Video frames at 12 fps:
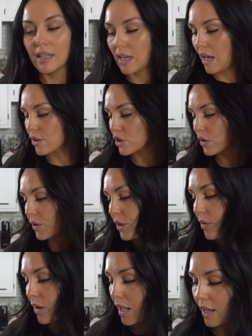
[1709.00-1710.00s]
I'll show
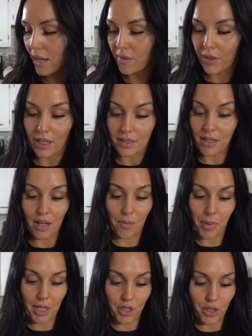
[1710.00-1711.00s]
you. I have like a ton of
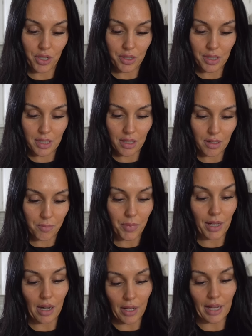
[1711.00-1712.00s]
pictures,
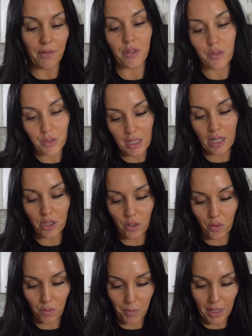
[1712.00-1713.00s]
but again, stay
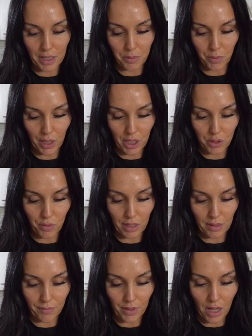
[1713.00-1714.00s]
tuned because we're gonna do it
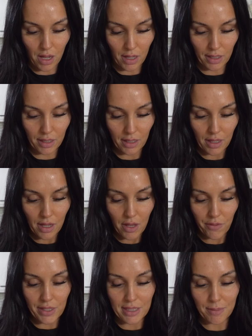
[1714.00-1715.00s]
in a vlog.
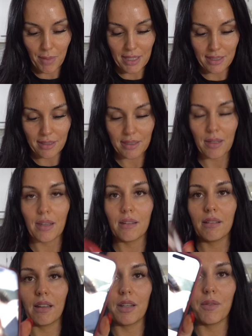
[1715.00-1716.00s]
This is my sissy,
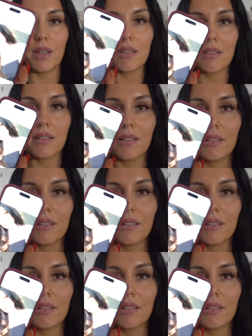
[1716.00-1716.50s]
anyways.